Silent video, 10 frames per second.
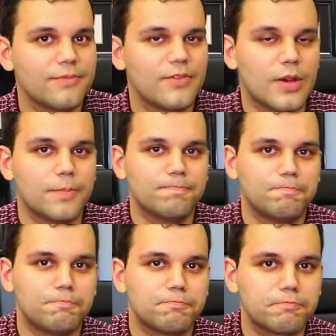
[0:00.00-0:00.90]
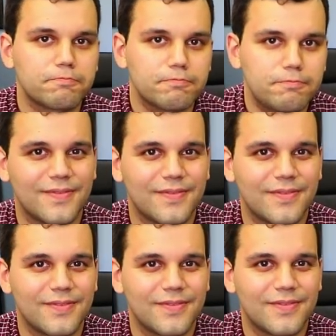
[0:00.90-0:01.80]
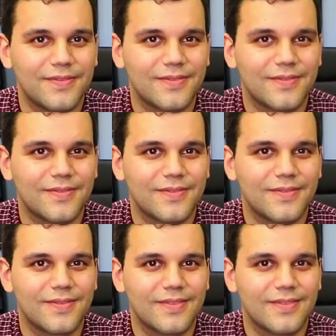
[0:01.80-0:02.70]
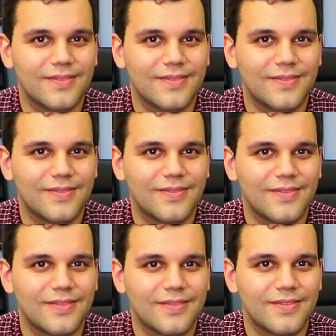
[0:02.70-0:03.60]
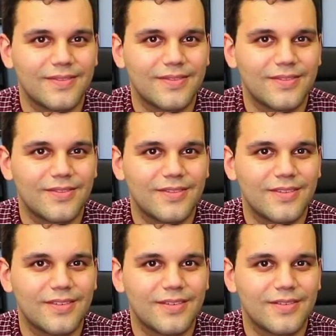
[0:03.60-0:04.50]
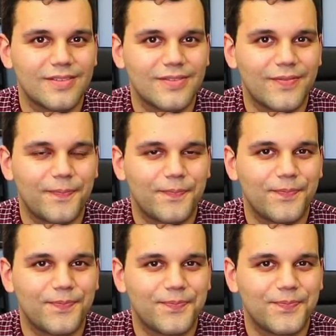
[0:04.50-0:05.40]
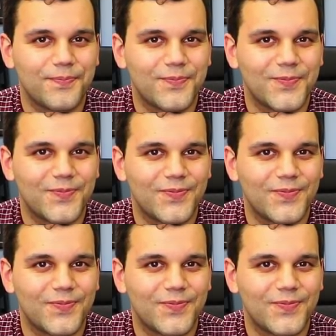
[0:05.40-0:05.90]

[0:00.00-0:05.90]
No words are spoken by the person on screen.